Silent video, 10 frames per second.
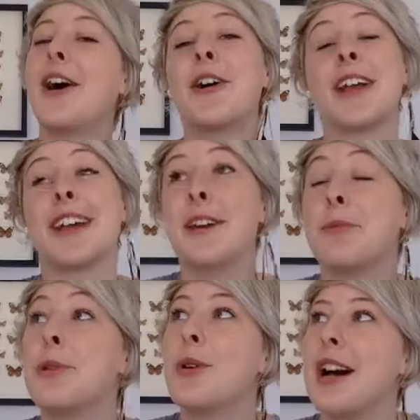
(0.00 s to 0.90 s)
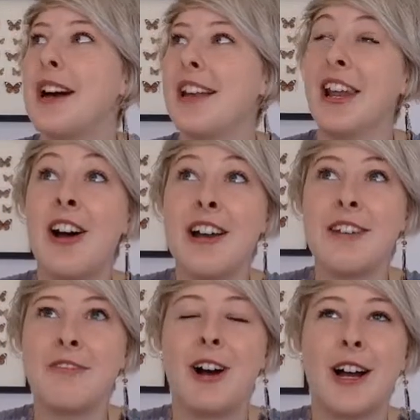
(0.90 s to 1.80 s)
Okay, yeah, well,
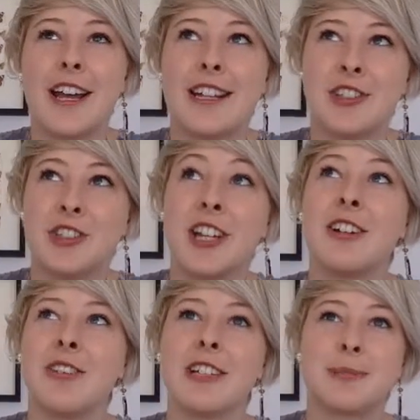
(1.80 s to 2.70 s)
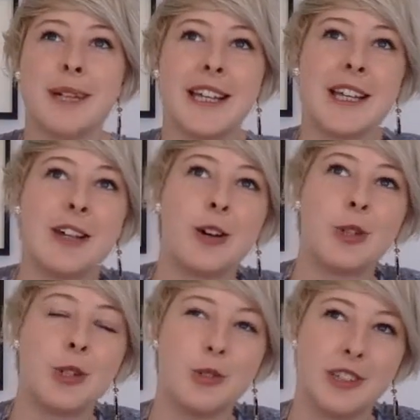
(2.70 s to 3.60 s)
live, generally speaking, I'll
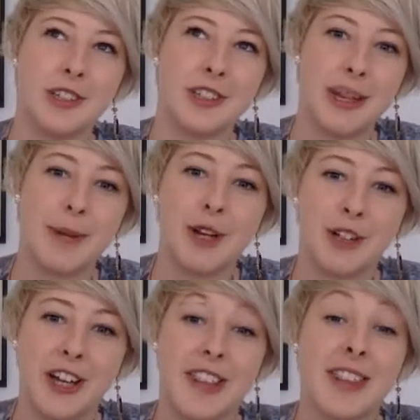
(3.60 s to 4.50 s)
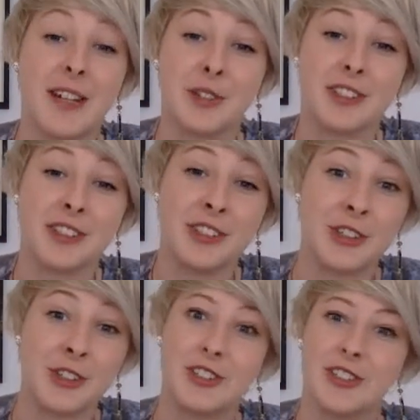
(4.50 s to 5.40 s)
use a Yamaha 9000
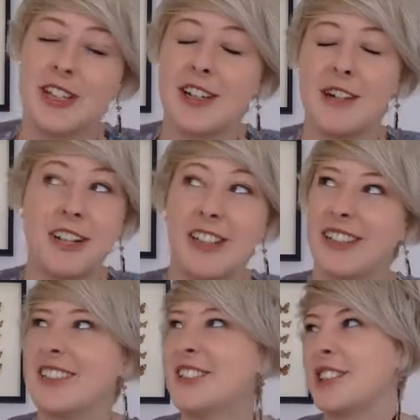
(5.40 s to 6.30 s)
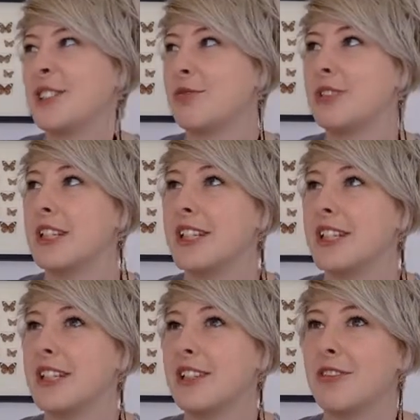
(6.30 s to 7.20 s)
because I find that it's just a
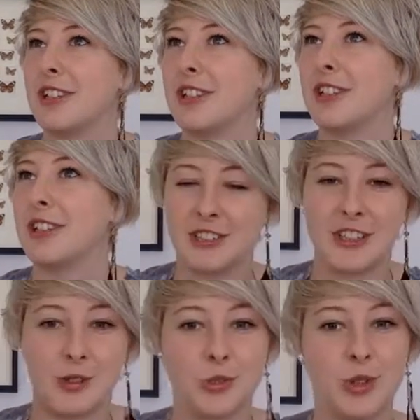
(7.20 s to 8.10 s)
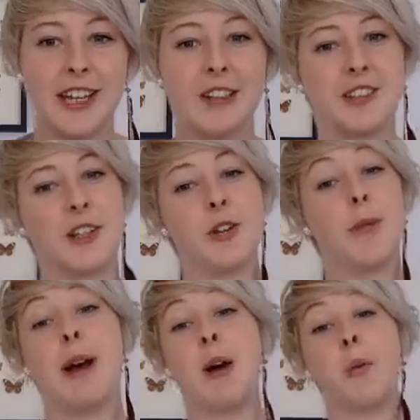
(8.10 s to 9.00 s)
really, really versatile sort of kit. So
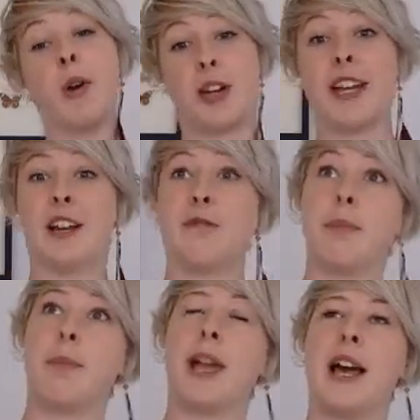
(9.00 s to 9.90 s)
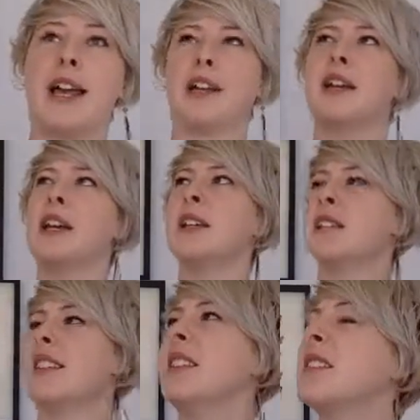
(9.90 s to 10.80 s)
no matter what gig I've been playing
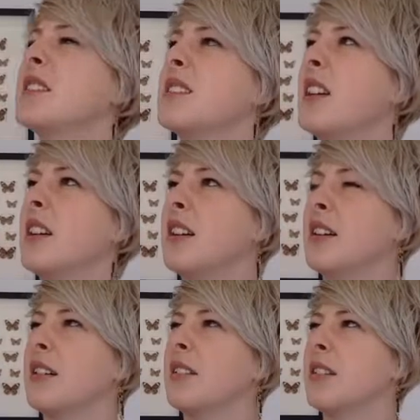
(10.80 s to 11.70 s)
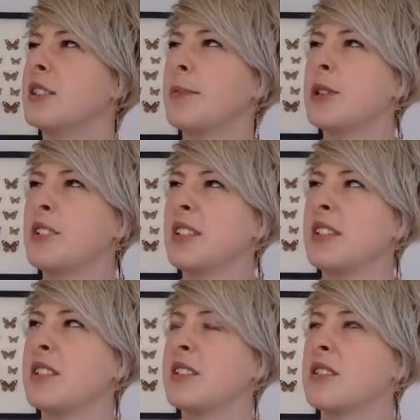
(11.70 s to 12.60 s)
since, I suppose
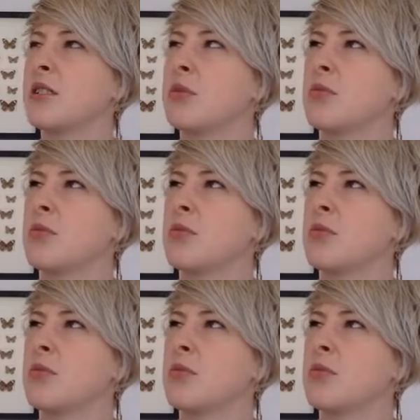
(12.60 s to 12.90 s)
since,